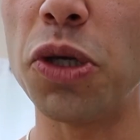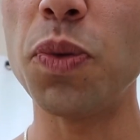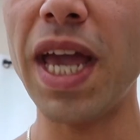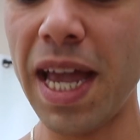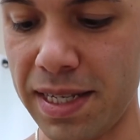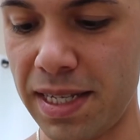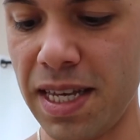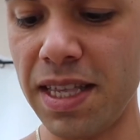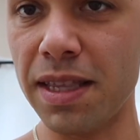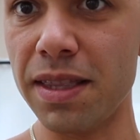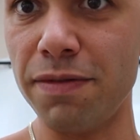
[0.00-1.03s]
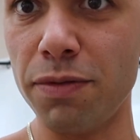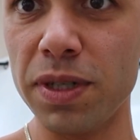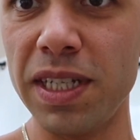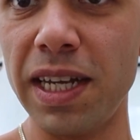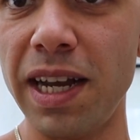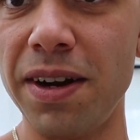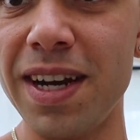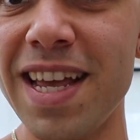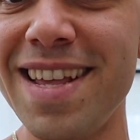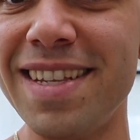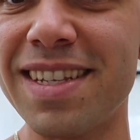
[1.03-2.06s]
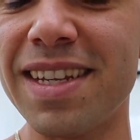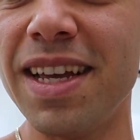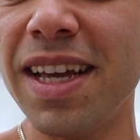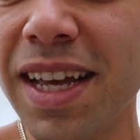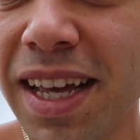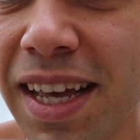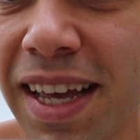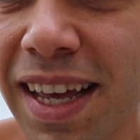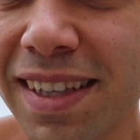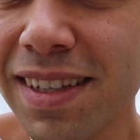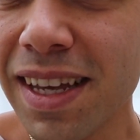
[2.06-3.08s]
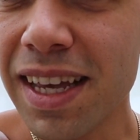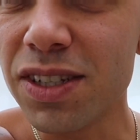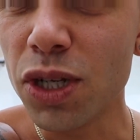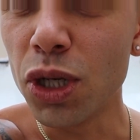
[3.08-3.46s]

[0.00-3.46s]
You can see that the 14 karat is, it's